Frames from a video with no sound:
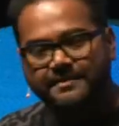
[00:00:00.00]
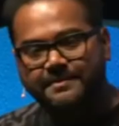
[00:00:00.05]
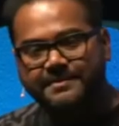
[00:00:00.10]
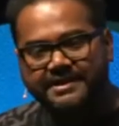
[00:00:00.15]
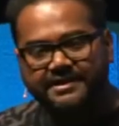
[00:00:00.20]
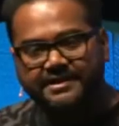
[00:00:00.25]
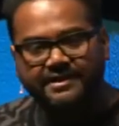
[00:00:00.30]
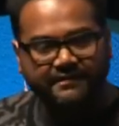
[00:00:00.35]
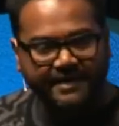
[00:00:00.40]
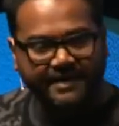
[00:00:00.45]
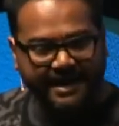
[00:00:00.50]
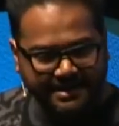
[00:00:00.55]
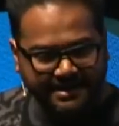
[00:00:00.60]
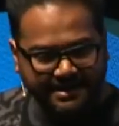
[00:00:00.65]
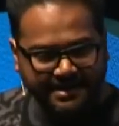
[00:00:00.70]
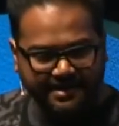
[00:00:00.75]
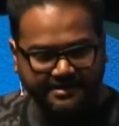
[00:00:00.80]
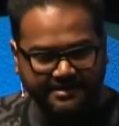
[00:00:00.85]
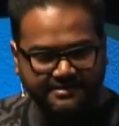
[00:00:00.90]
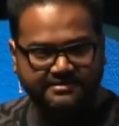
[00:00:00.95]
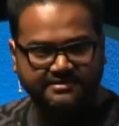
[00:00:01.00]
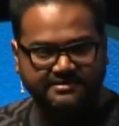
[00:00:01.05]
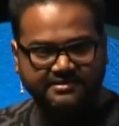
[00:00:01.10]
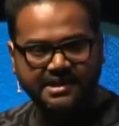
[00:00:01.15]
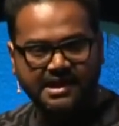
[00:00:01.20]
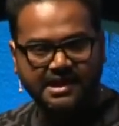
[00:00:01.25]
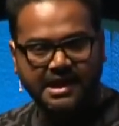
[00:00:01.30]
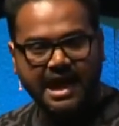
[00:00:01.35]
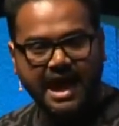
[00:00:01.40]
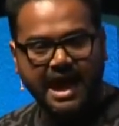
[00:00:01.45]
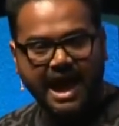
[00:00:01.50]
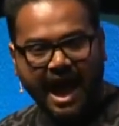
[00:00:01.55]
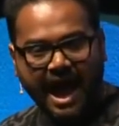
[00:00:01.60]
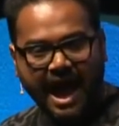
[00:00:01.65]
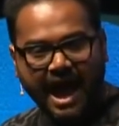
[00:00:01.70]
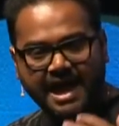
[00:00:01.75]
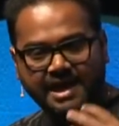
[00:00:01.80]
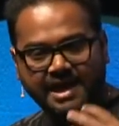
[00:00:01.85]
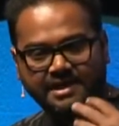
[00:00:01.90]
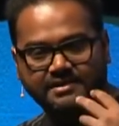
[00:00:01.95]
meter radius
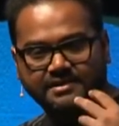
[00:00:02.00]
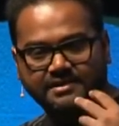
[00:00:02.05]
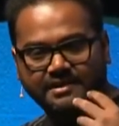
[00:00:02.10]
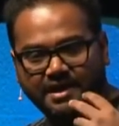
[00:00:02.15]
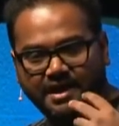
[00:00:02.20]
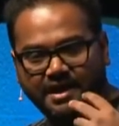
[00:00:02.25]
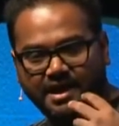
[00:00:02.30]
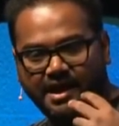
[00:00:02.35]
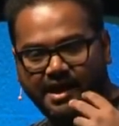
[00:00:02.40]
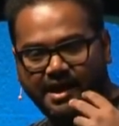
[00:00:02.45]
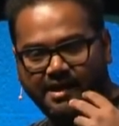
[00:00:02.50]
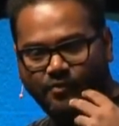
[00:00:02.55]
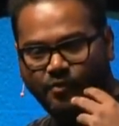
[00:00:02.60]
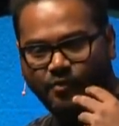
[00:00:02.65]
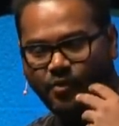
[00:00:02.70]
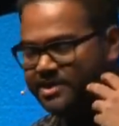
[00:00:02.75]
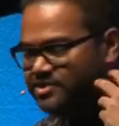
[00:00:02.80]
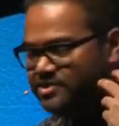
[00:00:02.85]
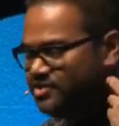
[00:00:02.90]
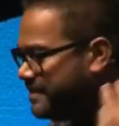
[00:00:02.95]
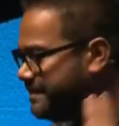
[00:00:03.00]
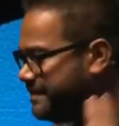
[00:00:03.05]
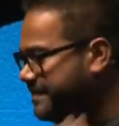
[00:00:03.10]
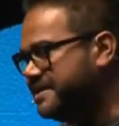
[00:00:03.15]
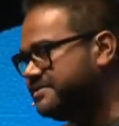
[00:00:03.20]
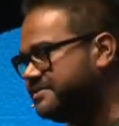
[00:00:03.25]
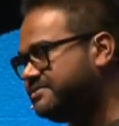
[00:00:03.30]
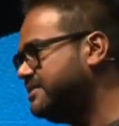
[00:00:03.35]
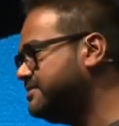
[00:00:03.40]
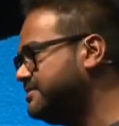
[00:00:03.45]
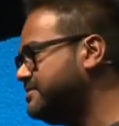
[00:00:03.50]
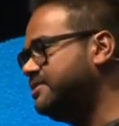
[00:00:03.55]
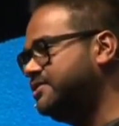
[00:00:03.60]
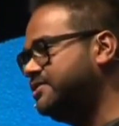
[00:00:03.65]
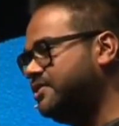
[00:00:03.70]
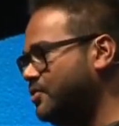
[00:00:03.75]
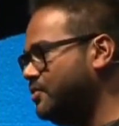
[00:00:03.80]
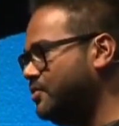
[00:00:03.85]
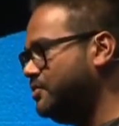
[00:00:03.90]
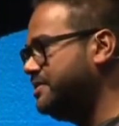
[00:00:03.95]
and what GPS doesn't
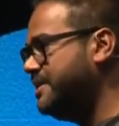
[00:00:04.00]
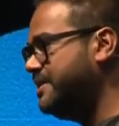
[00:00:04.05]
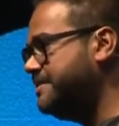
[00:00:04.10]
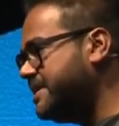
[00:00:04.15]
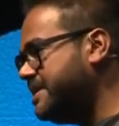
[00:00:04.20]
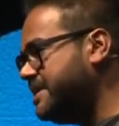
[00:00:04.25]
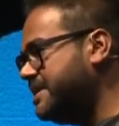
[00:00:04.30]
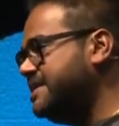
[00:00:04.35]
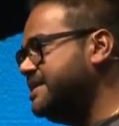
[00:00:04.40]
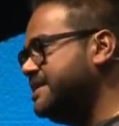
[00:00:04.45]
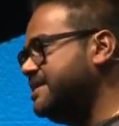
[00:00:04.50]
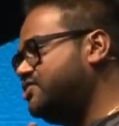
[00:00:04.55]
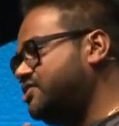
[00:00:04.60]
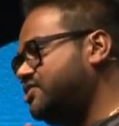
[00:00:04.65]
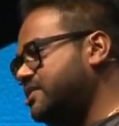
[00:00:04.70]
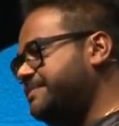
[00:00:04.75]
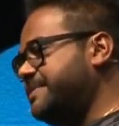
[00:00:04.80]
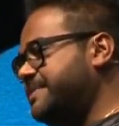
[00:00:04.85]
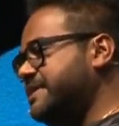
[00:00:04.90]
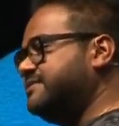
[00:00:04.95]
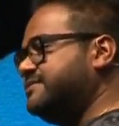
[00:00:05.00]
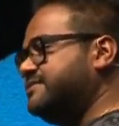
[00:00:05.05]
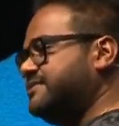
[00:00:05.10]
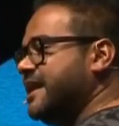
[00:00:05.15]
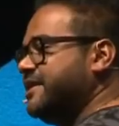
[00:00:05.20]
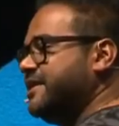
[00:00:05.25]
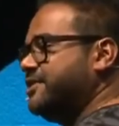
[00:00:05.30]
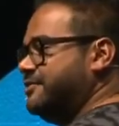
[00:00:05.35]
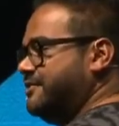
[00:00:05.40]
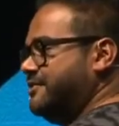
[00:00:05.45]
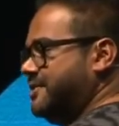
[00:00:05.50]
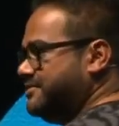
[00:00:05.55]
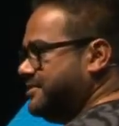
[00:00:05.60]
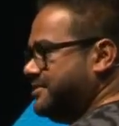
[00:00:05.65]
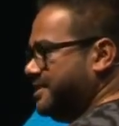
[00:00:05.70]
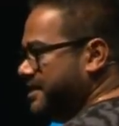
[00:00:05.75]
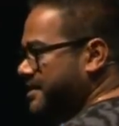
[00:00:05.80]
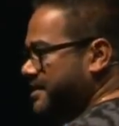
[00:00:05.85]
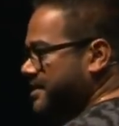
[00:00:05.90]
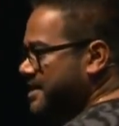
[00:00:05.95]
do. Typically, a GPS
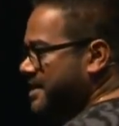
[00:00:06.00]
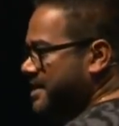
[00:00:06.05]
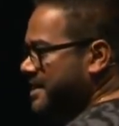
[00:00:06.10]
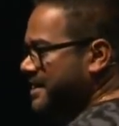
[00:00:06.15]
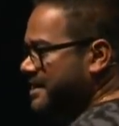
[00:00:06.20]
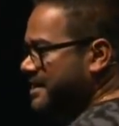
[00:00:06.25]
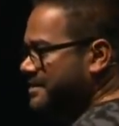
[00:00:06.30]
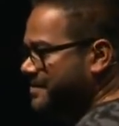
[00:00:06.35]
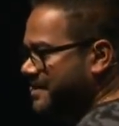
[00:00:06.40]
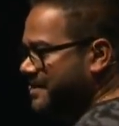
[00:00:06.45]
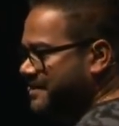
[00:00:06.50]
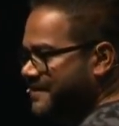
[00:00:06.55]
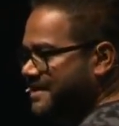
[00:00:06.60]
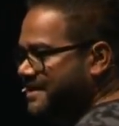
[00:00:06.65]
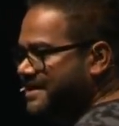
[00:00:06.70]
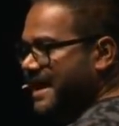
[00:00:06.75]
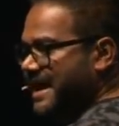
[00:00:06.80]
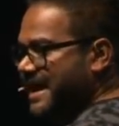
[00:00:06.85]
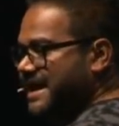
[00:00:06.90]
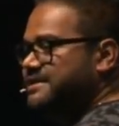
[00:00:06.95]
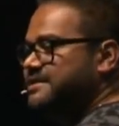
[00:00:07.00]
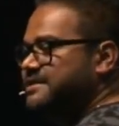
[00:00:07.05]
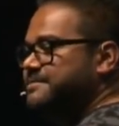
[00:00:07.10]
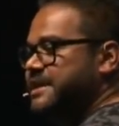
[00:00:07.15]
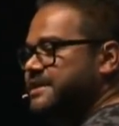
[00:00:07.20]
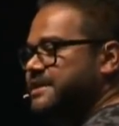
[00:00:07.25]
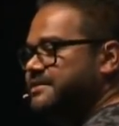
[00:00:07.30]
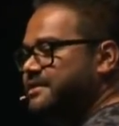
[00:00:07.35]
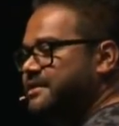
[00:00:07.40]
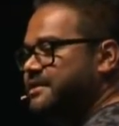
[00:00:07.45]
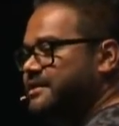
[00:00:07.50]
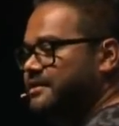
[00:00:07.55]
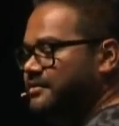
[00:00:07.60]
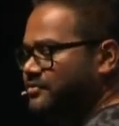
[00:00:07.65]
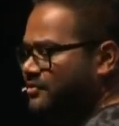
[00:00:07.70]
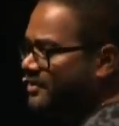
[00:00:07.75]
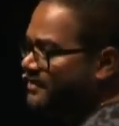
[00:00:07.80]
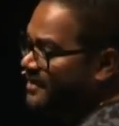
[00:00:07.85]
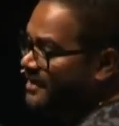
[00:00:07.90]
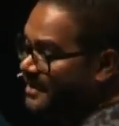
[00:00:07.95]
accuracy is between 8 meter,
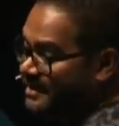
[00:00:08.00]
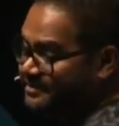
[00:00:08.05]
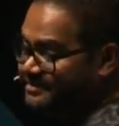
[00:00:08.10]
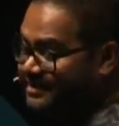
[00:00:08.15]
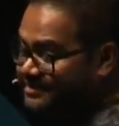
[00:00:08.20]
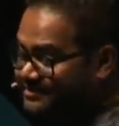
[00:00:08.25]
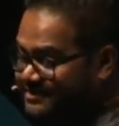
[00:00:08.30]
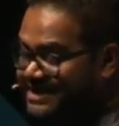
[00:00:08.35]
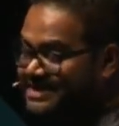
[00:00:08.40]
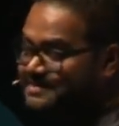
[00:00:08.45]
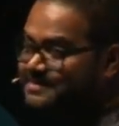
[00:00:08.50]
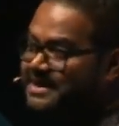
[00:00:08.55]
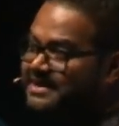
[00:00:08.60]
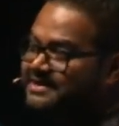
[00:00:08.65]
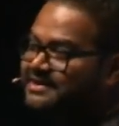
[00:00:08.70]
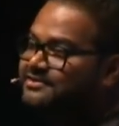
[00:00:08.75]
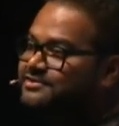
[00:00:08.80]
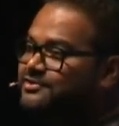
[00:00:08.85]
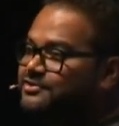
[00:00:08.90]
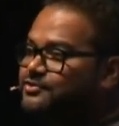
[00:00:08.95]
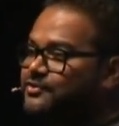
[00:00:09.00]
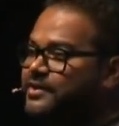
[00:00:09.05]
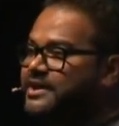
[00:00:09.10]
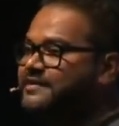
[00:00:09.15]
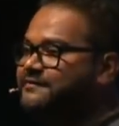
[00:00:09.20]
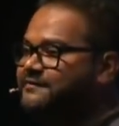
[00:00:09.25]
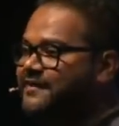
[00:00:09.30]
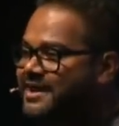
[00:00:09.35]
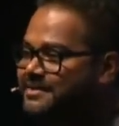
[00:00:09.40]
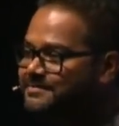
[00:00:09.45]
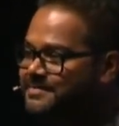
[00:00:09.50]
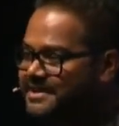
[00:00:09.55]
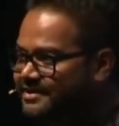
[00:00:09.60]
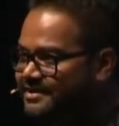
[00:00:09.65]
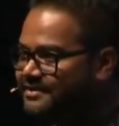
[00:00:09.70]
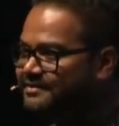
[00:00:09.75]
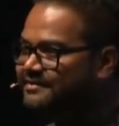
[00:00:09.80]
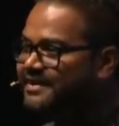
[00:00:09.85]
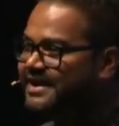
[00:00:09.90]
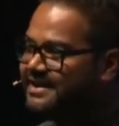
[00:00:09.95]
sorry, 16 meters to 25
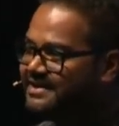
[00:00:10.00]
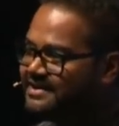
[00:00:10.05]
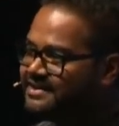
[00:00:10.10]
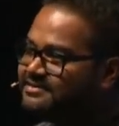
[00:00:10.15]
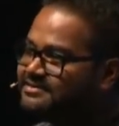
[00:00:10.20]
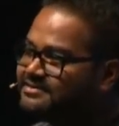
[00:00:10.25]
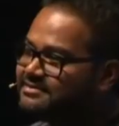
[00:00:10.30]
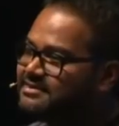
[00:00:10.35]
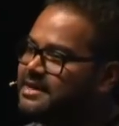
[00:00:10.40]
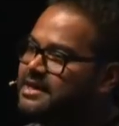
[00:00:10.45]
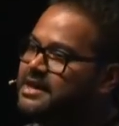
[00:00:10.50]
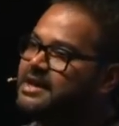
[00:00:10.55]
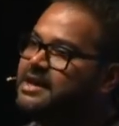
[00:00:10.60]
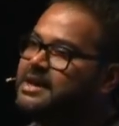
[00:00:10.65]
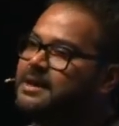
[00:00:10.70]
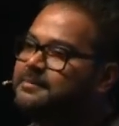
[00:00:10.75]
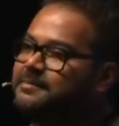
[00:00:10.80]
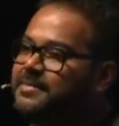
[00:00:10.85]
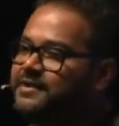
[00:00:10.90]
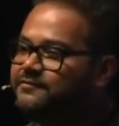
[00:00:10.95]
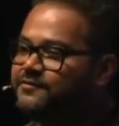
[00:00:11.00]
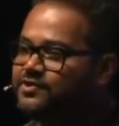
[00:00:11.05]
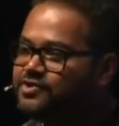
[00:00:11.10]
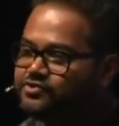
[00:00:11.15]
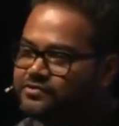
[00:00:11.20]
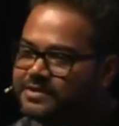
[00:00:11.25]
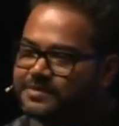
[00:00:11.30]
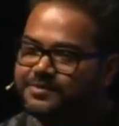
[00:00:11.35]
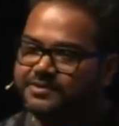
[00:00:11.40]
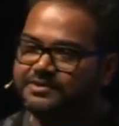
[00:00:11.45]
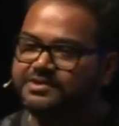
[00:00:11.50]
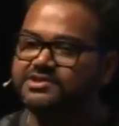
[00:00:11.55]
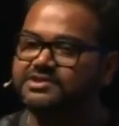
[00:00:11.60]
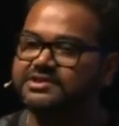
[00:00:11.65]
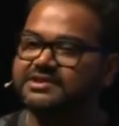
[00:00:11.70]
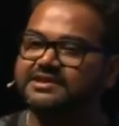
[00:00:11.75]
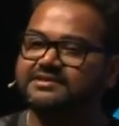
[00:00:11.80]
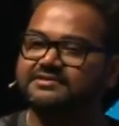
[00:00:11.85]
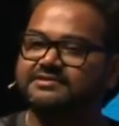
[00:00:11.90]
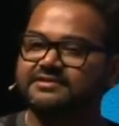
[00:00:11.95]
meter radius, but visual
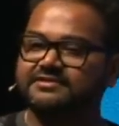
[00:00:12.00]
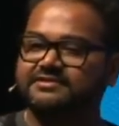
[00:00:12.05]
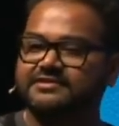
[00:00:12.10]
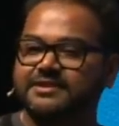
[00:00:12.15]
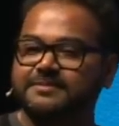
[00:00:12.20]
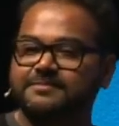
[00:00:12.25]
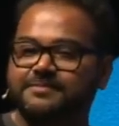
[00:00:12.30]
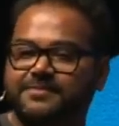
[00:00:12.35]
positioning system